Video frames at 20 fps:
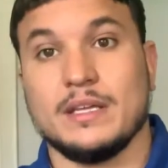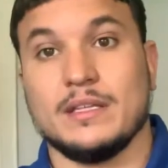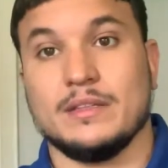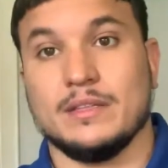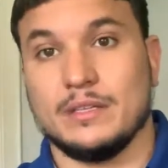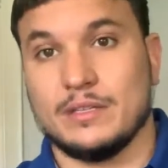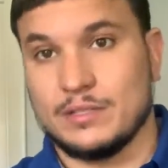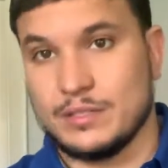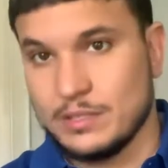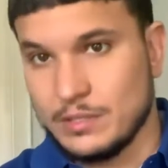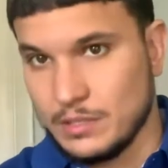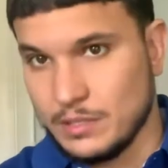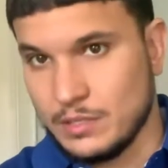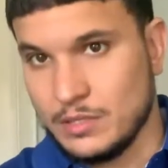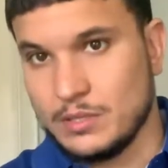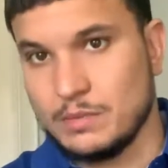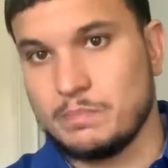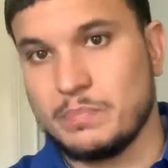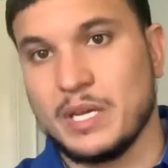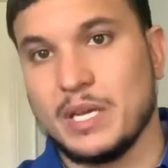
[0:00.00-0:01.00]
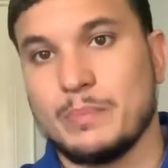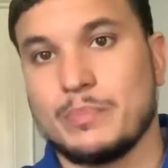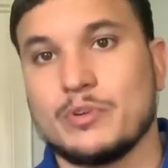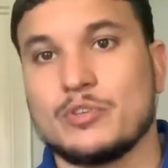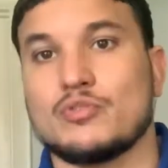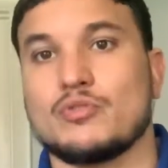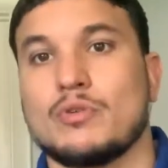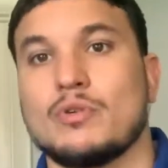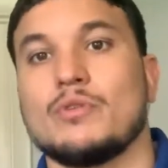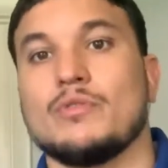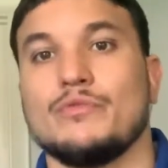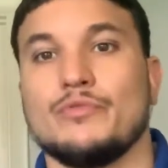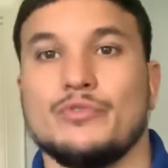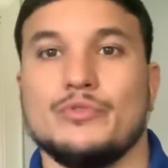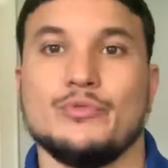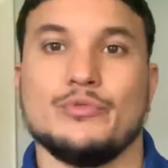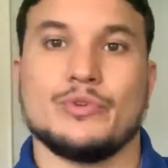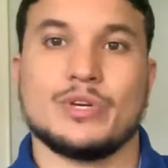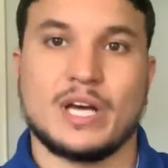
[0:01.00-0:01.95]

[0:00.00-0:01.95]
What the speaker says: There's a paper trail of you